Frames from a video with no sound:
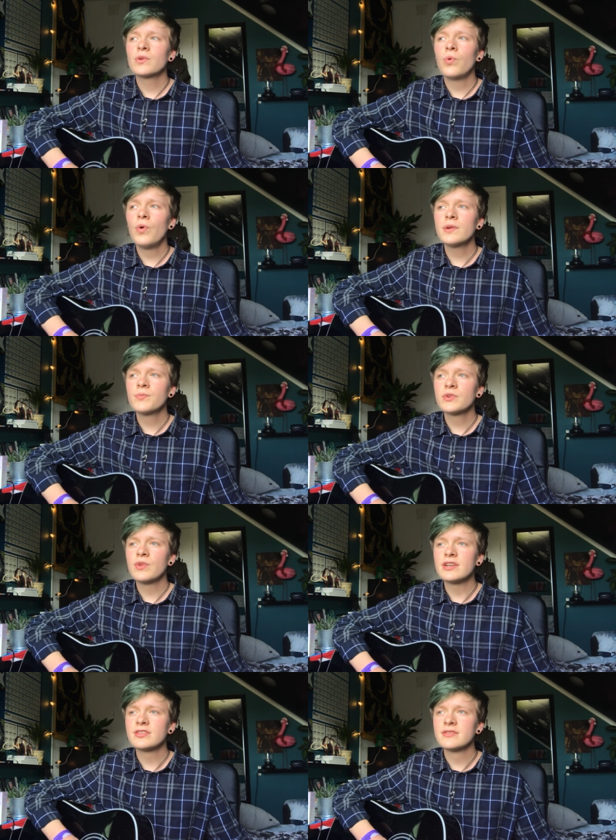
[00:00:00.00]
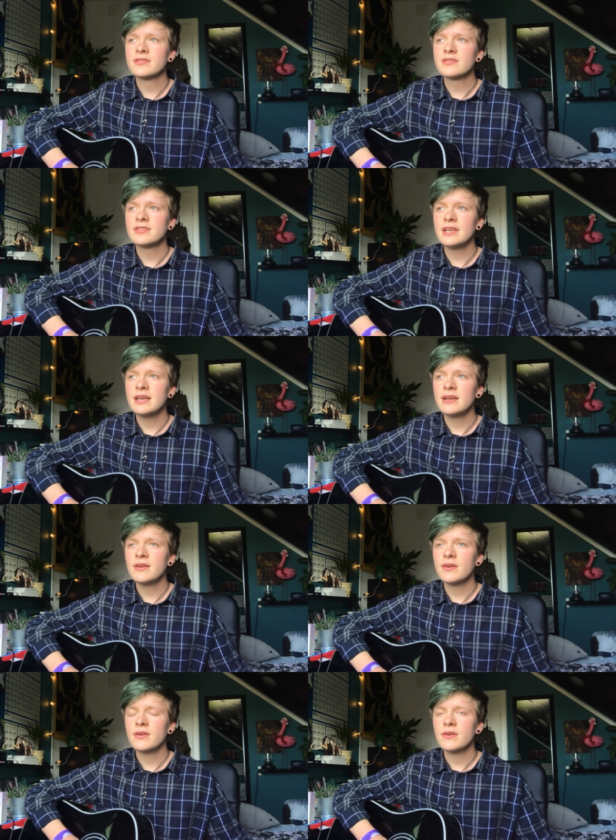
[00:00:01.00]
chord progressions
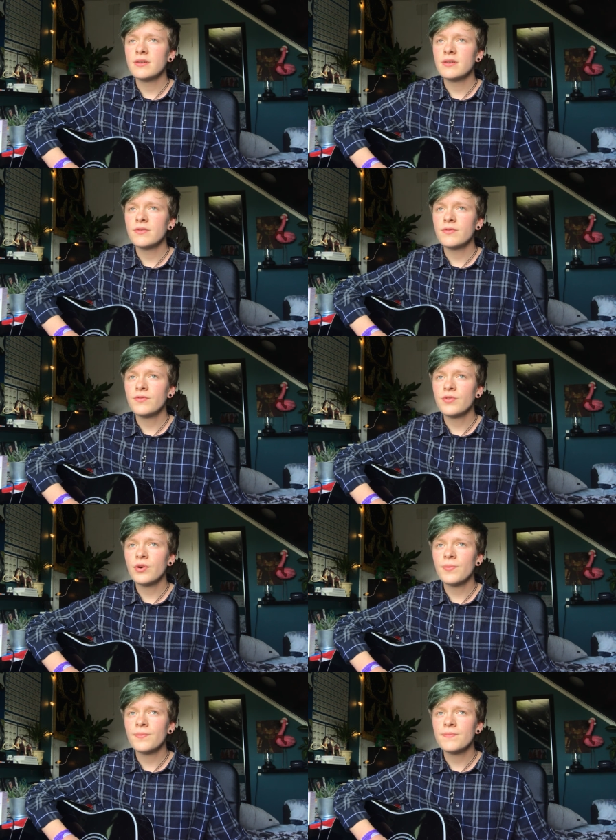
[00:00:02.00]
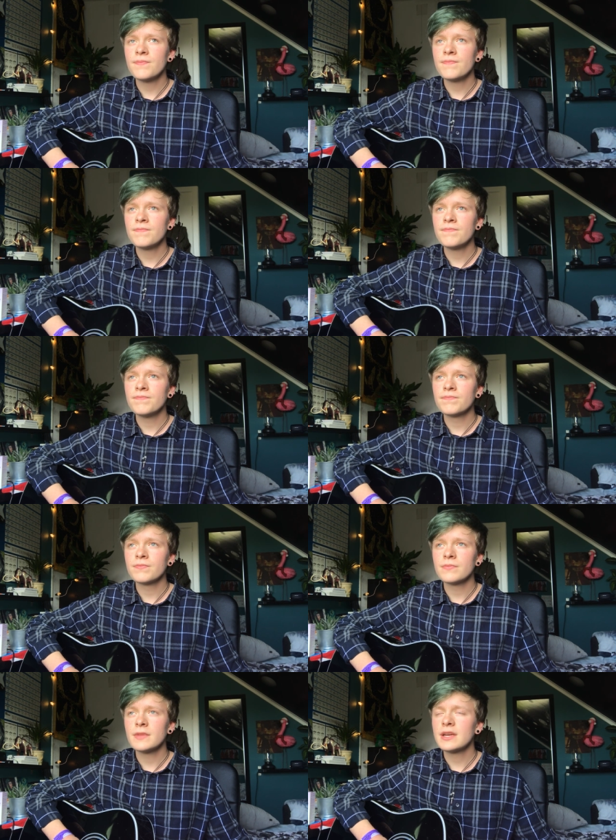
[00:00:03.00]
from,
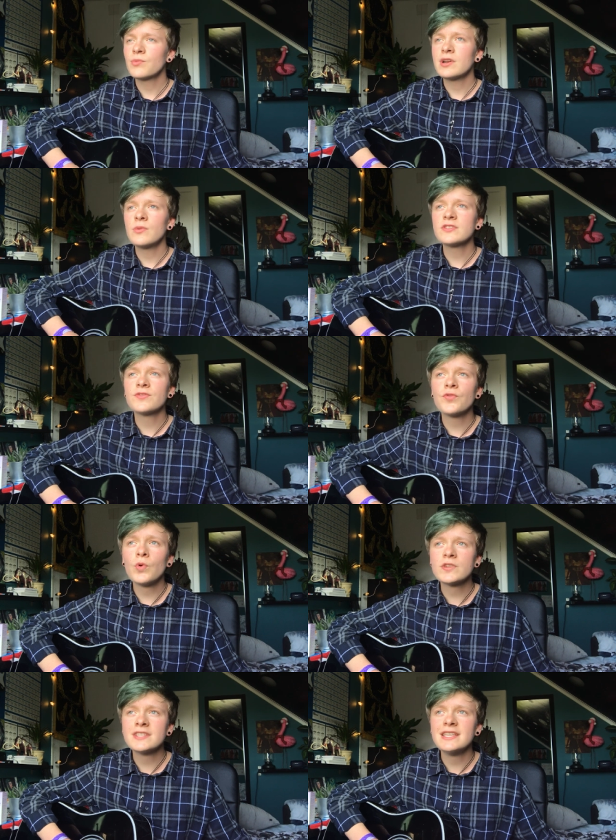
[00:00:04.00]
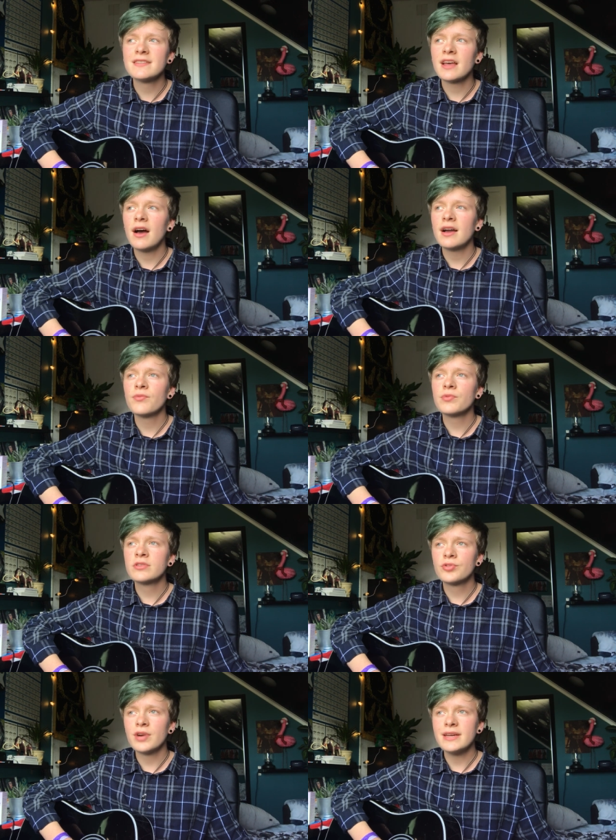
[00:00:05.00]
like, when I was 14 that I
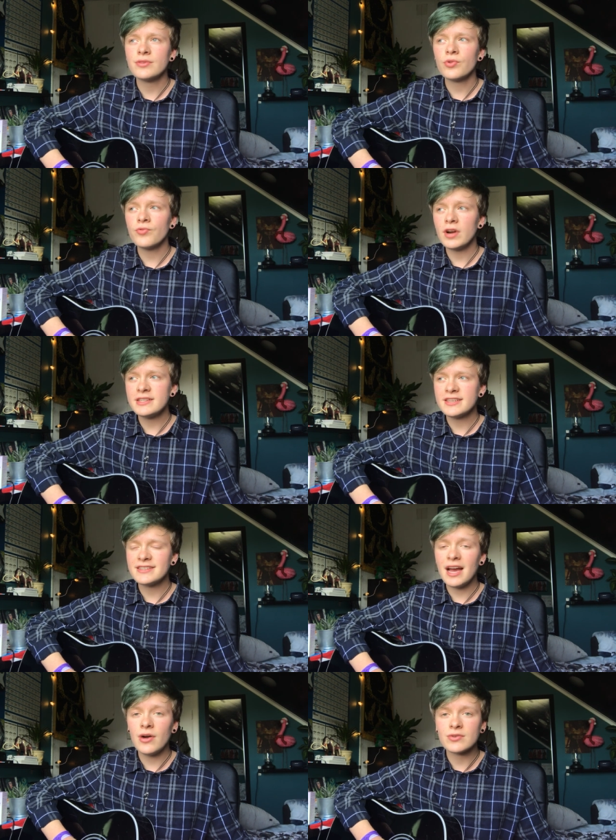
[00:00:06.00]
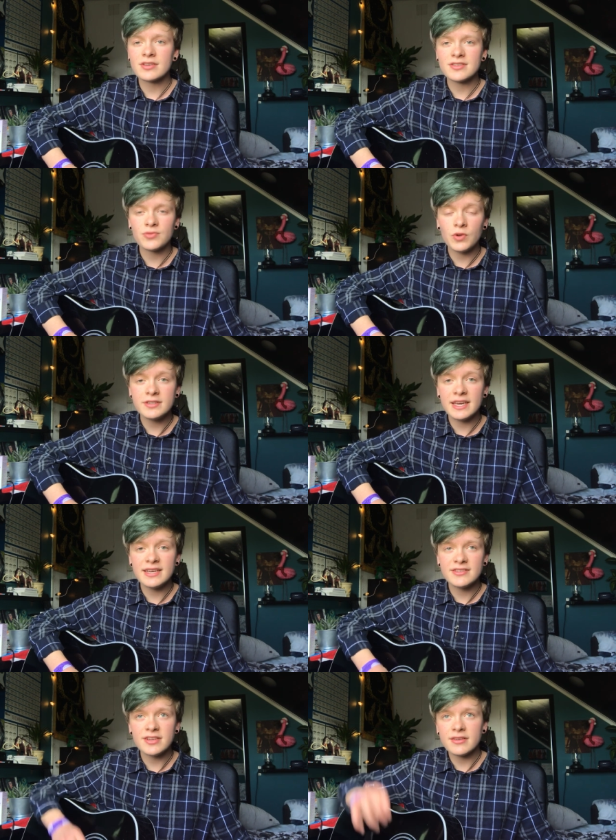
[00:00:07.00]
regret not writing down, because one
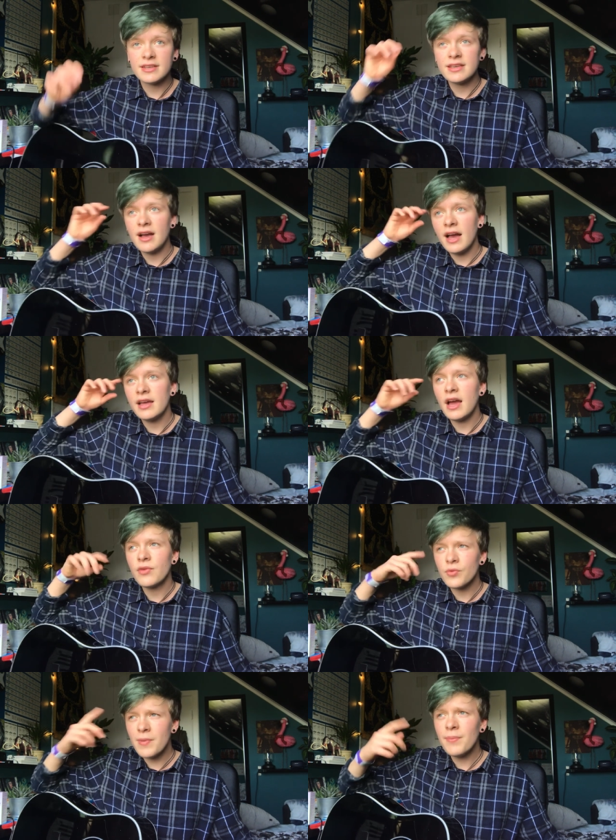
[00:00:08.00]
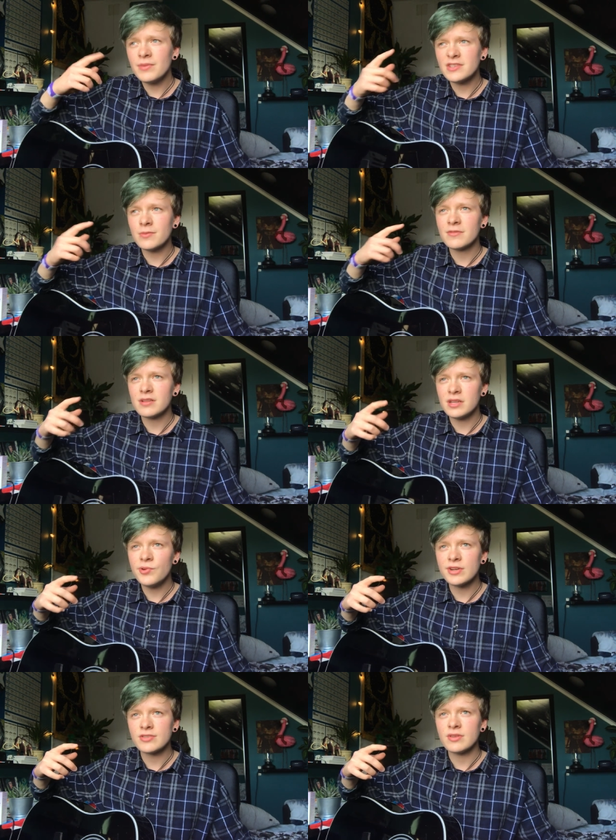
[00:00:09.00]
day, suddenly, I remember some of the
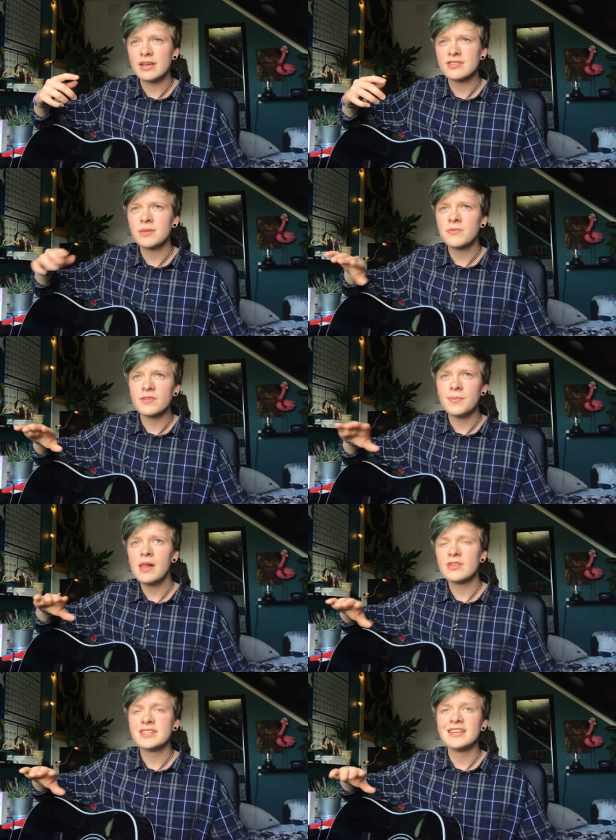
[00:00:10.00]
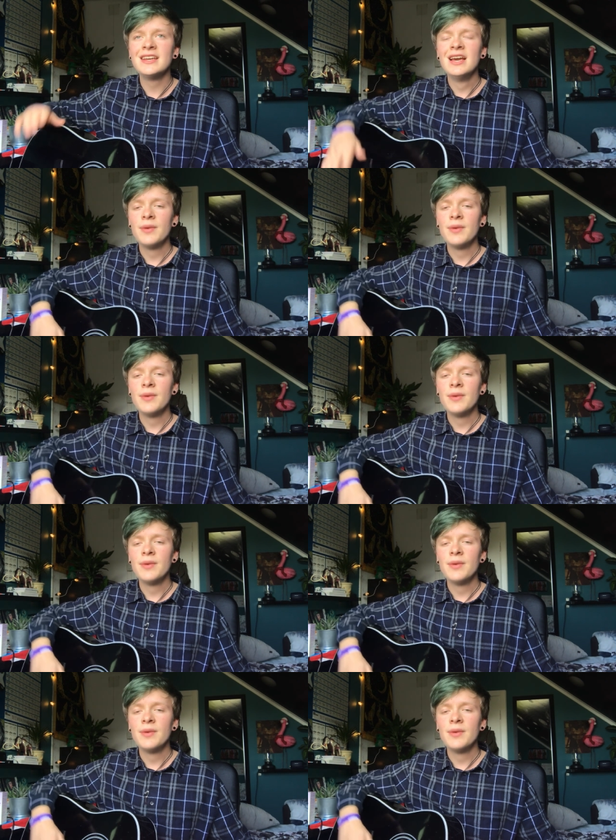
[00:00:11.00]
lyrics or, like, some of the melody,